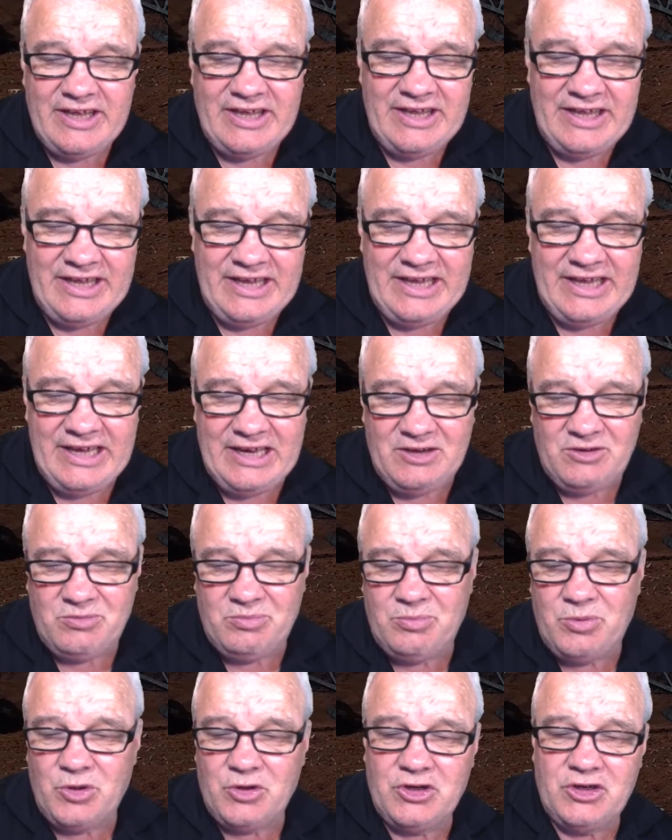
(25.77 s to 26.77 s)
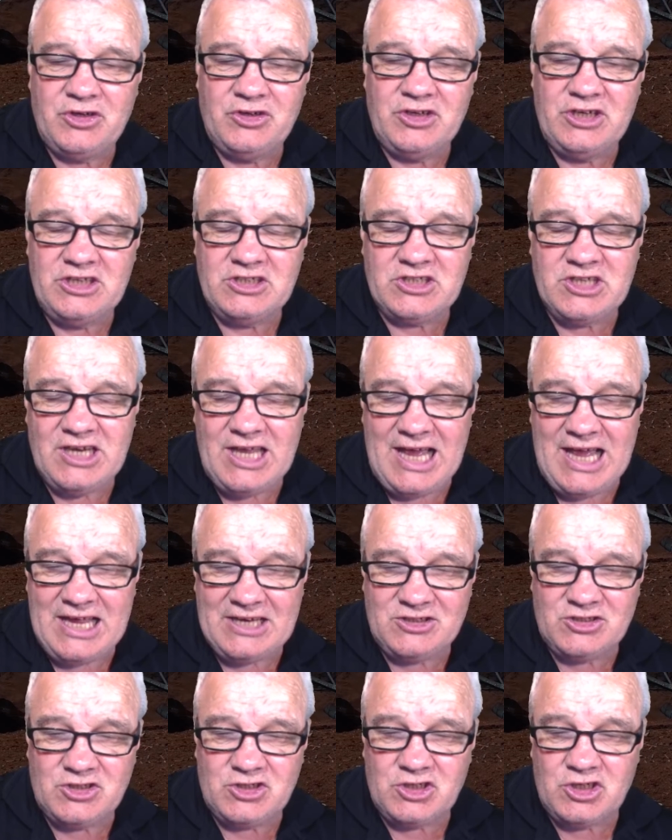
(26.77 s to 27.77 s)
and put in these
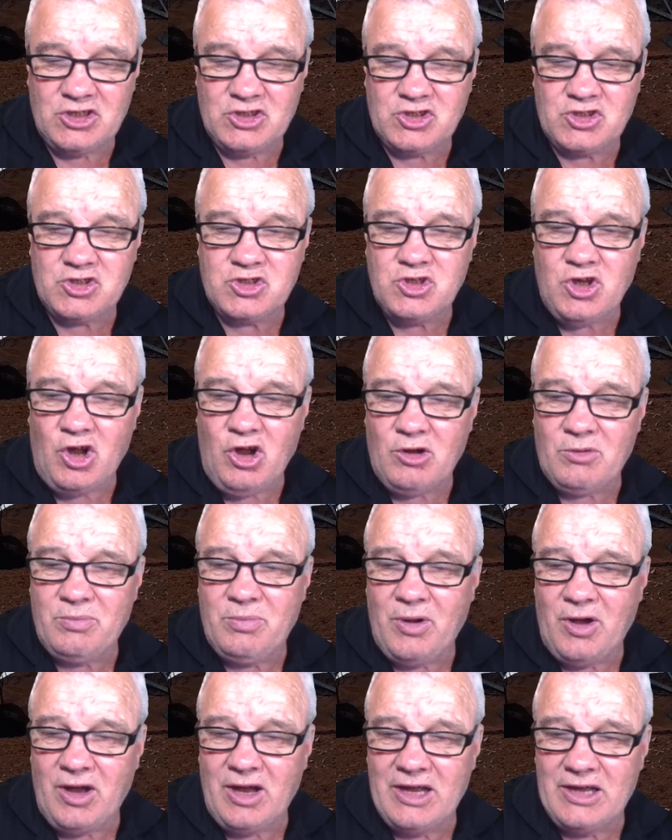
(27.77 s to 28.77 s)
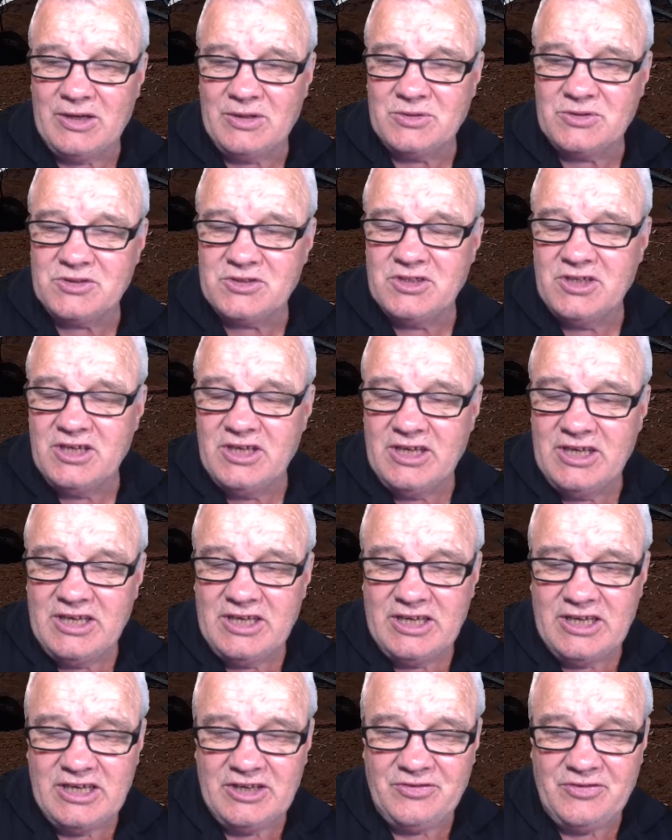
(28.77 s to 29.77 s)
large stockpiles,
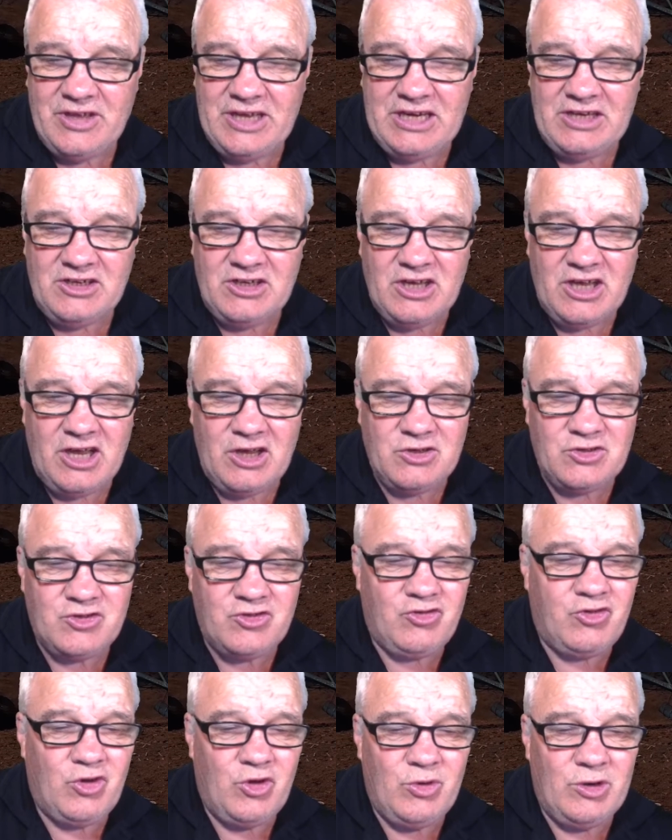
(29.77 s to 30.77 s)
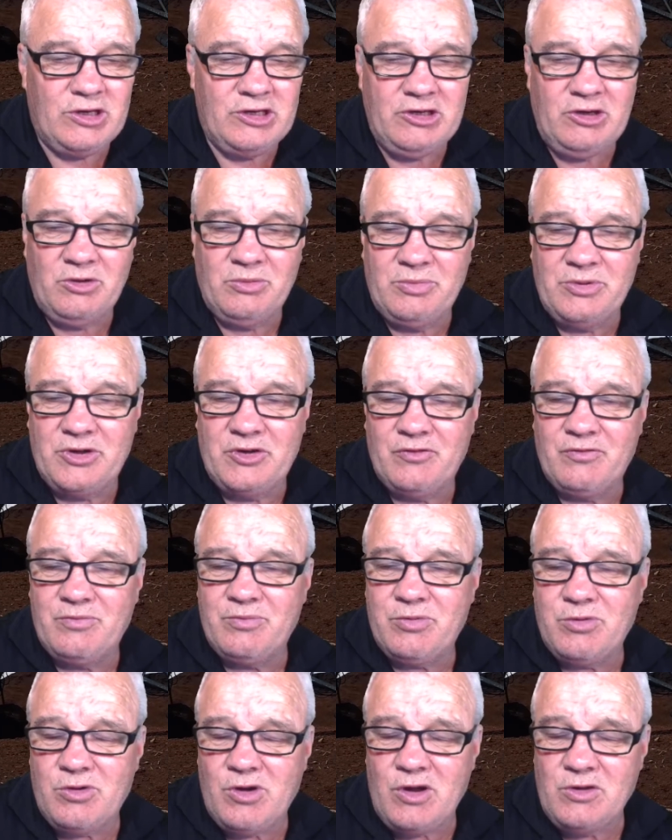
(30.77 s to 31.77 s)
it then goes through a little bit of
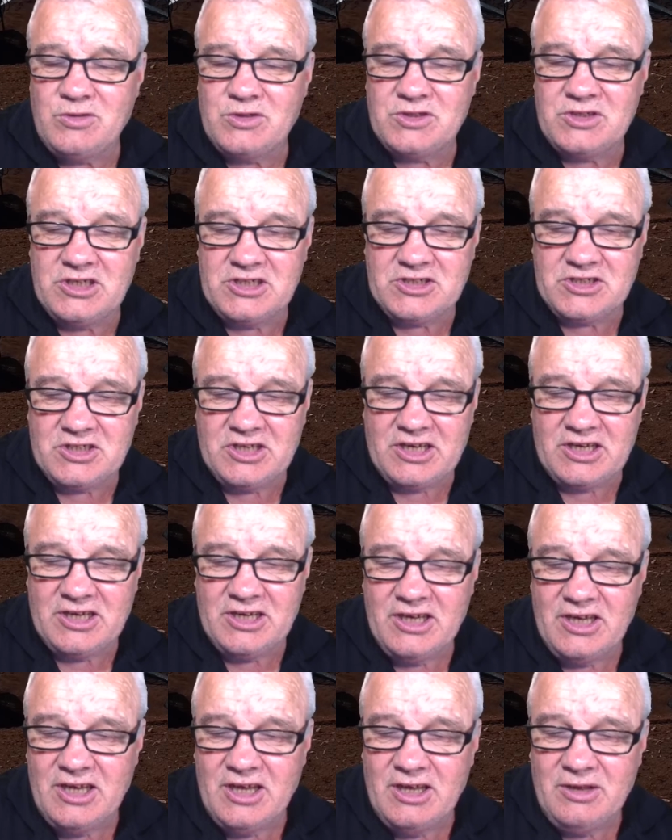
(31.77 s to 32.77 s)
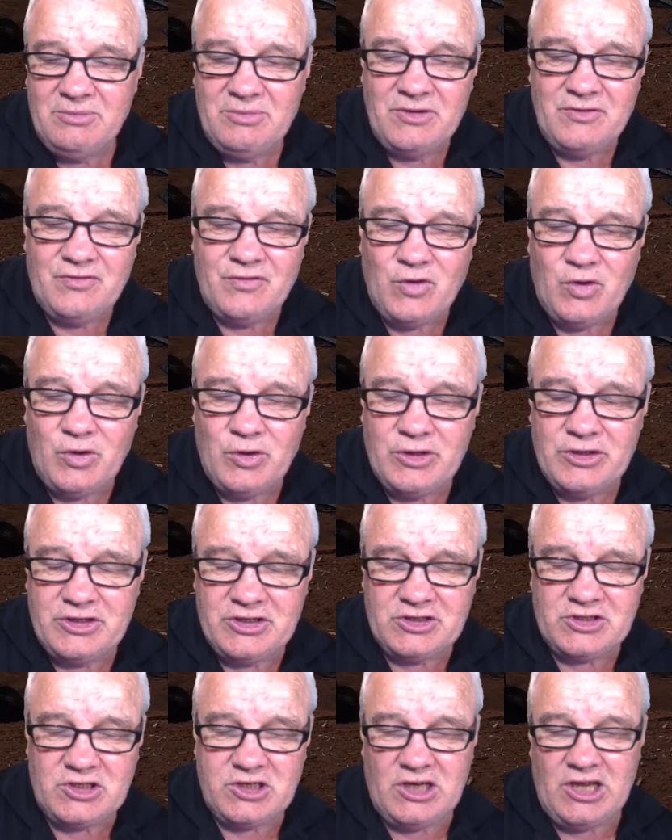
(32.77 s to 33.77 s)
processing before it
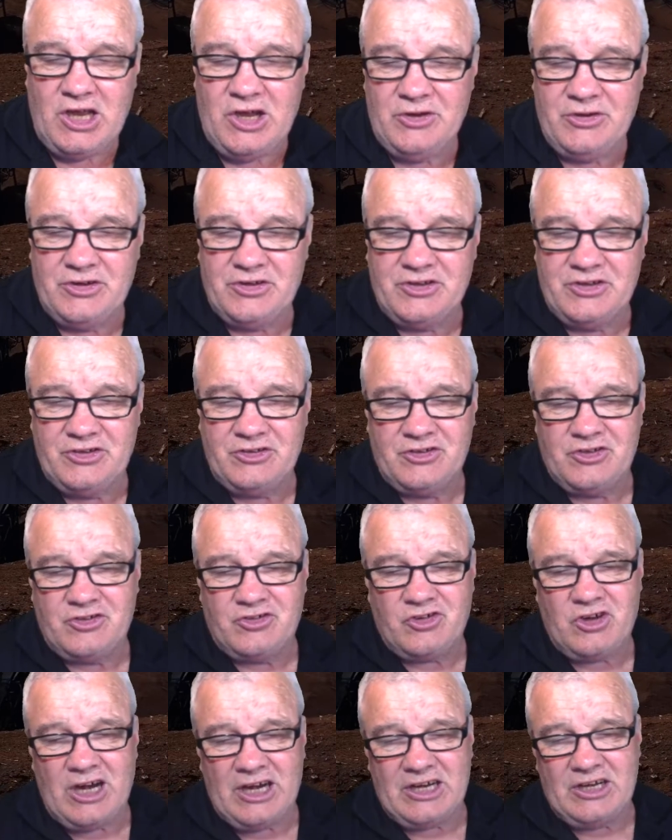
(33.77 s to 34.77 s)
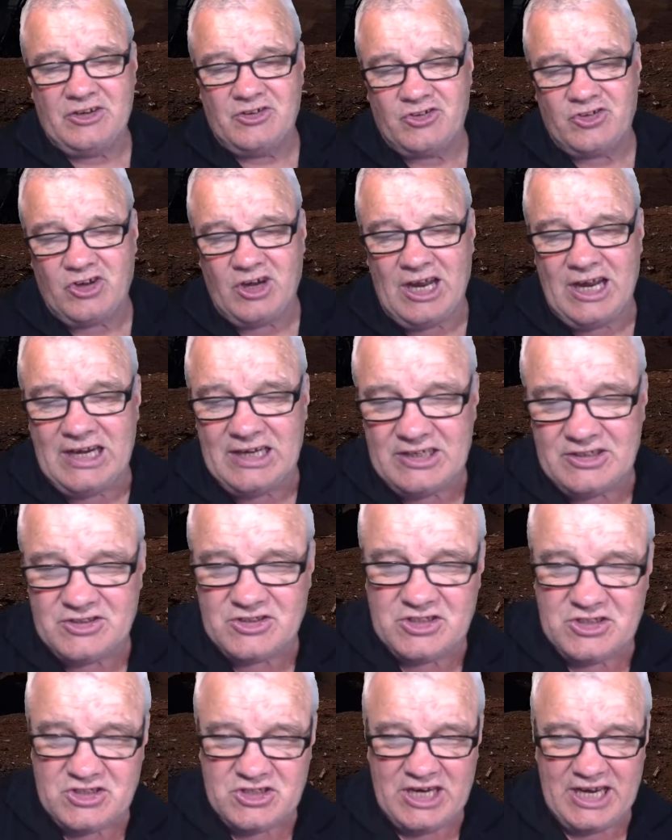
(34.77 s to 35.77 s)
is loaded into truck and trailers
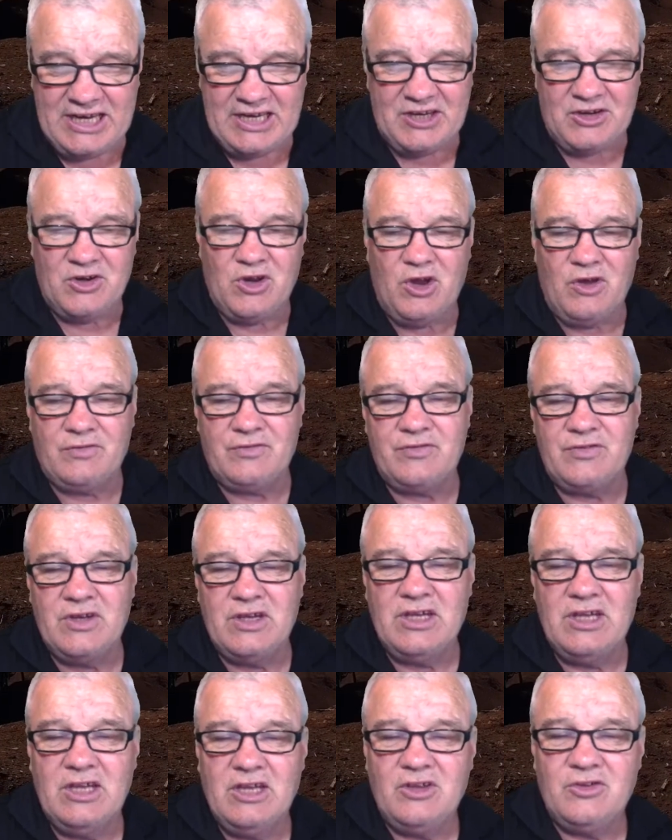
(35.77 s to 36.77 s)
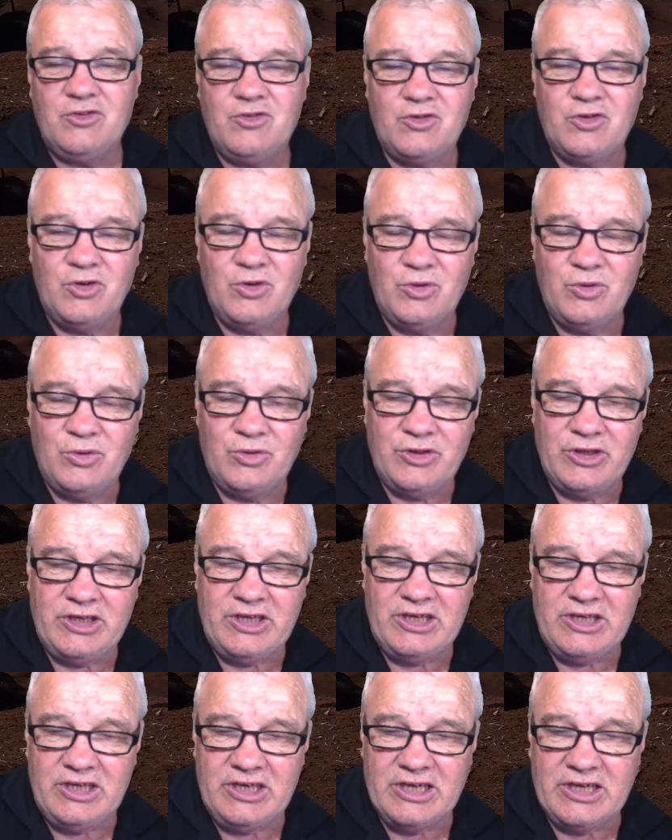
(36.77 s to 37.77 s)
and taken off to
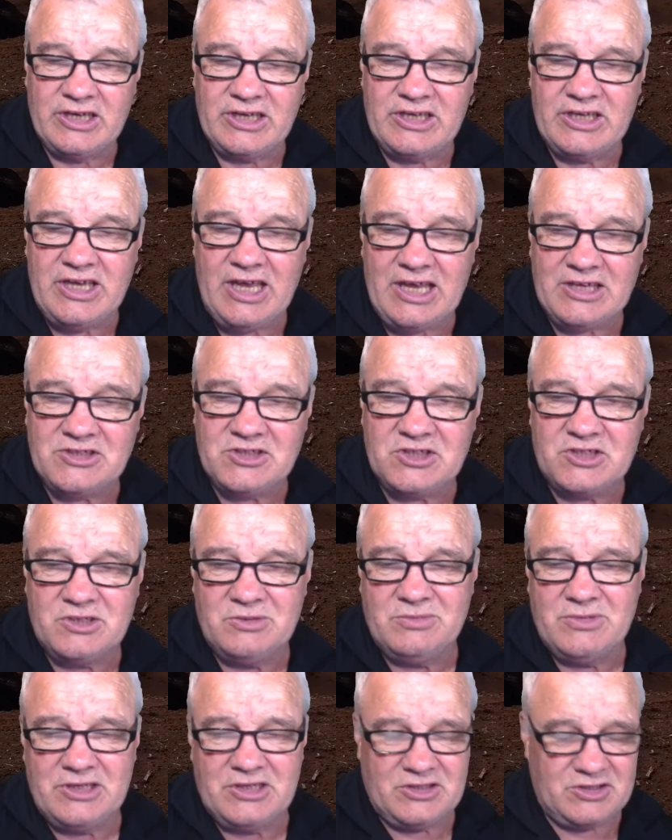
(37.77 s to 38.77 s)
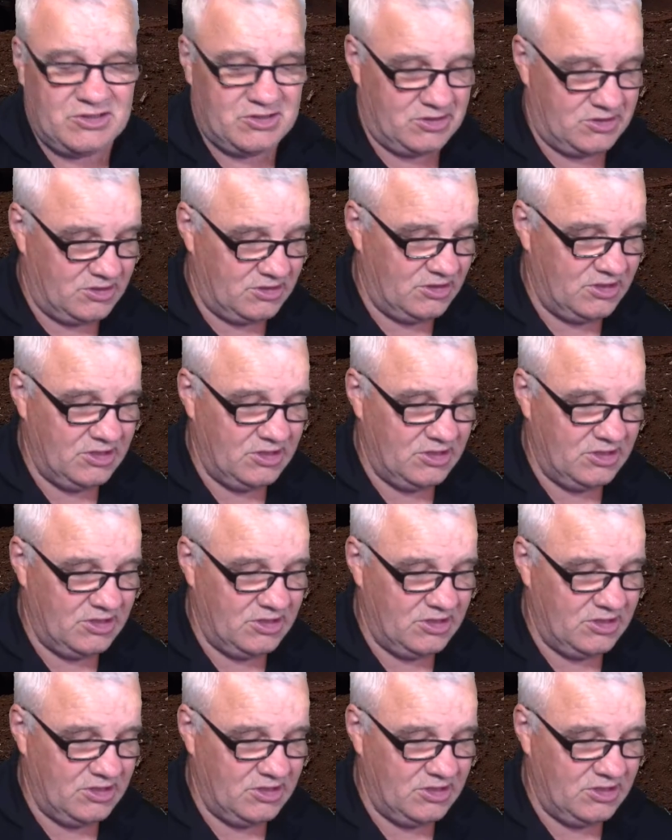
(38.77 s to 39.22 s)
the customers,